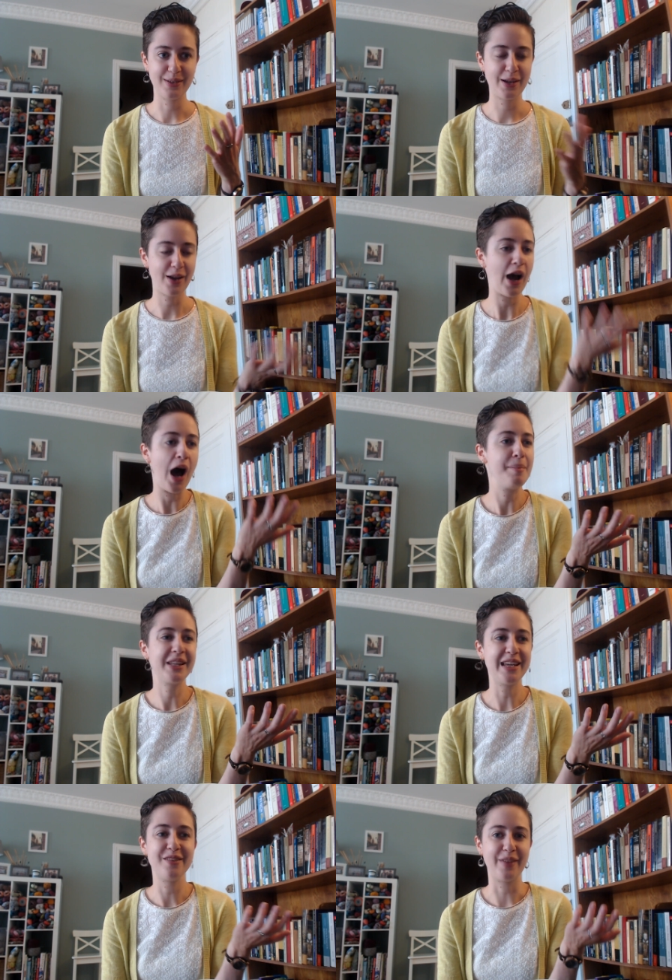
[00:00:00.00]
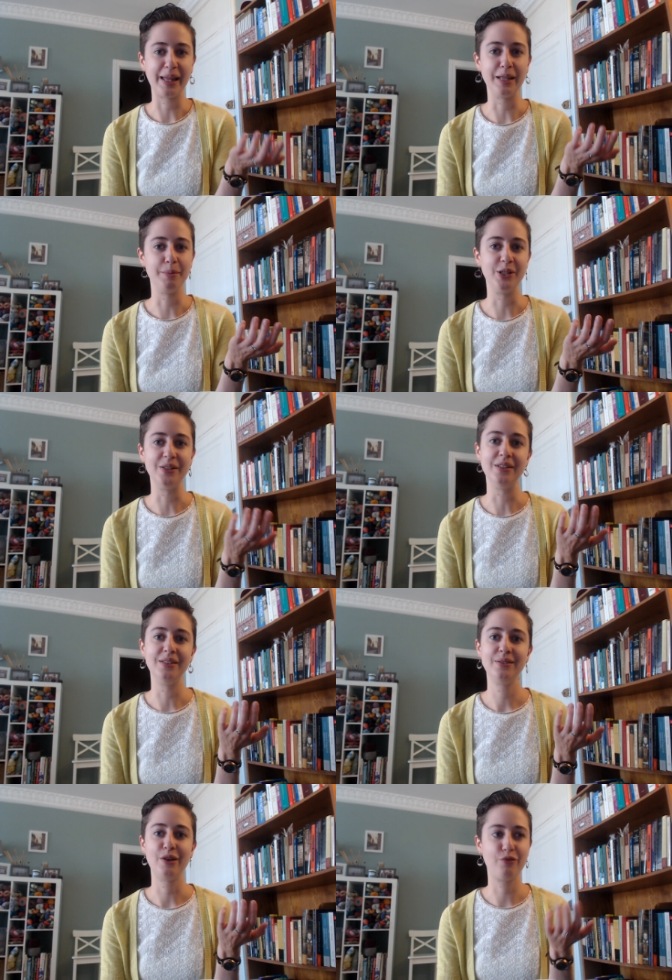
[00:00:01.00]
commonly available,
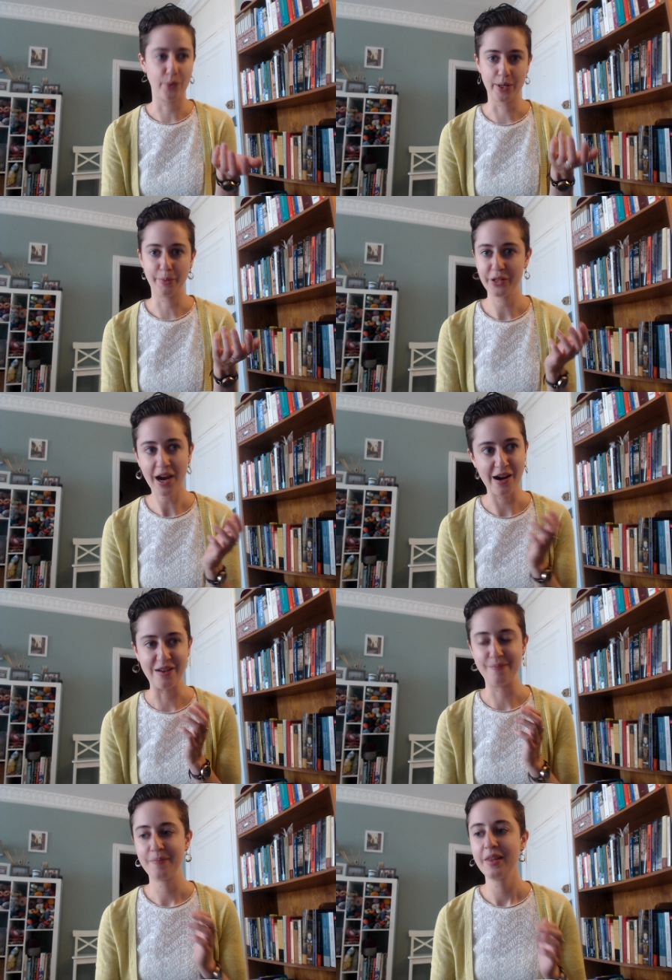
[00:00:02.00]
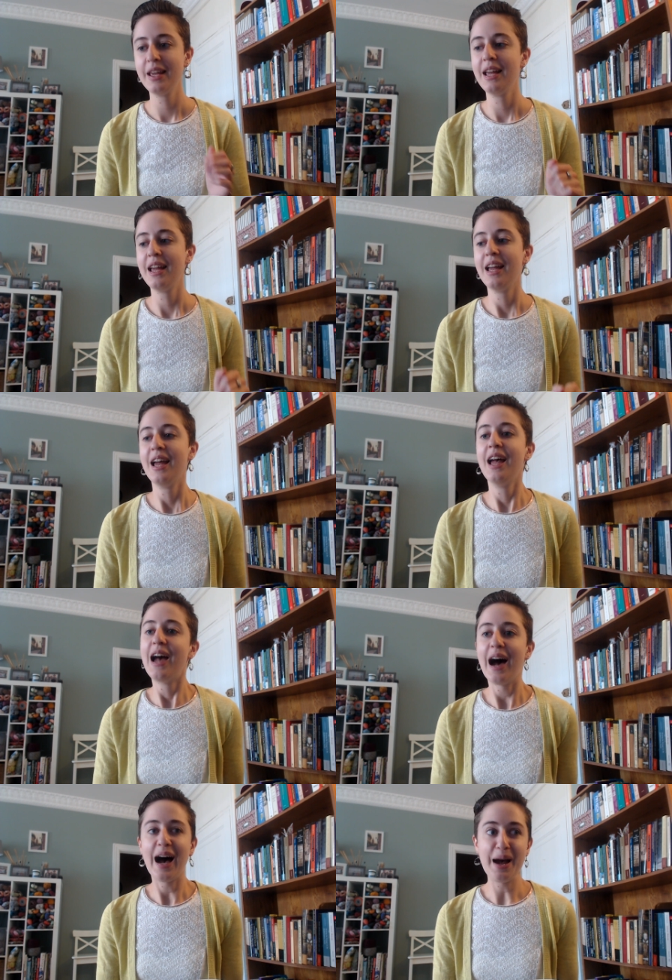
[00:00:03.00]
affordable yarn.
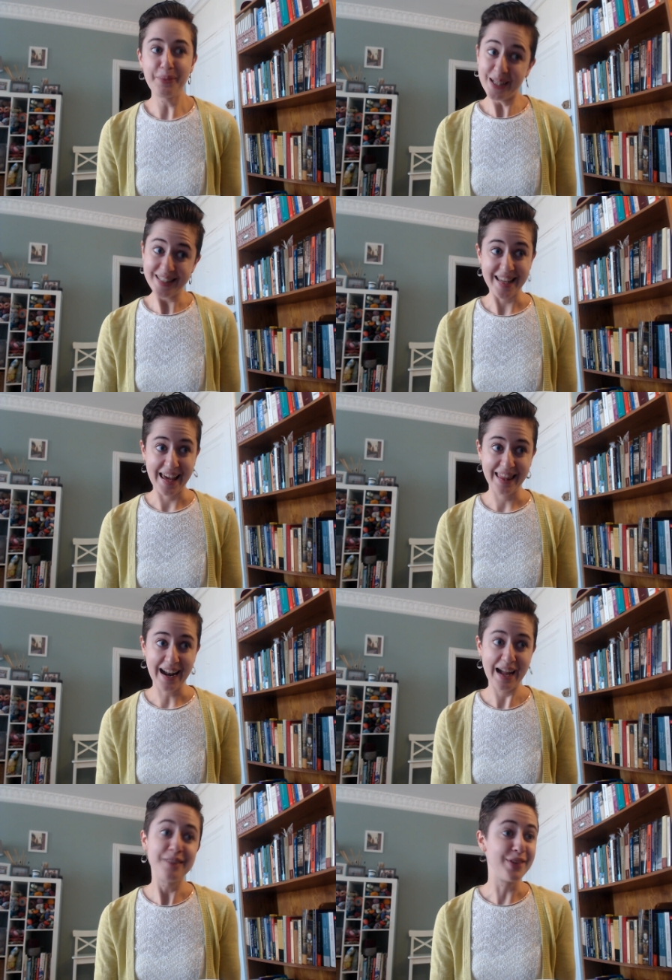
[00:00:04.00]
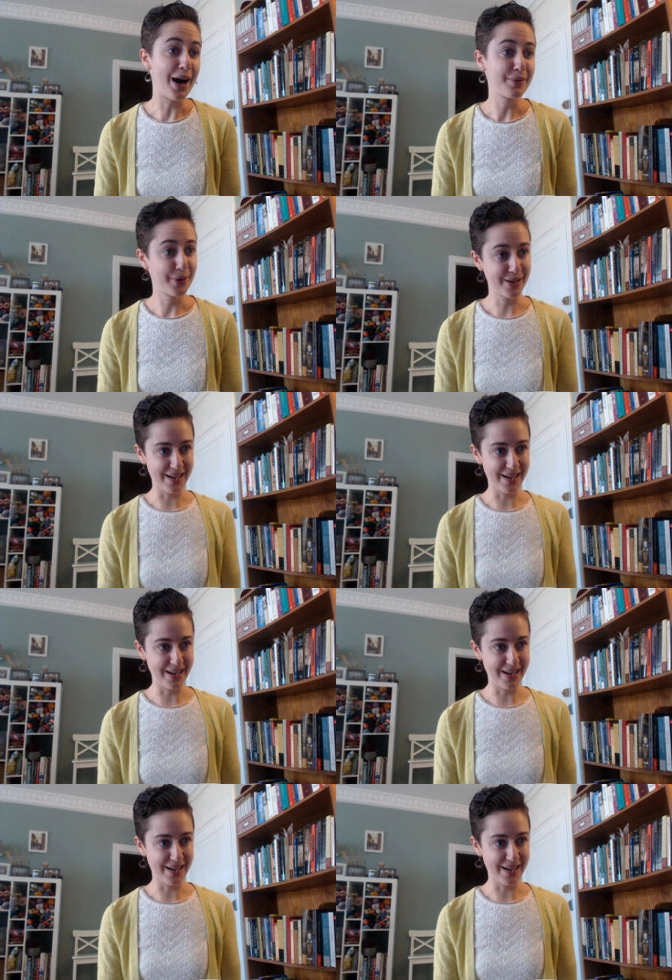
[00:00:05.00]
I will say that I have not ordered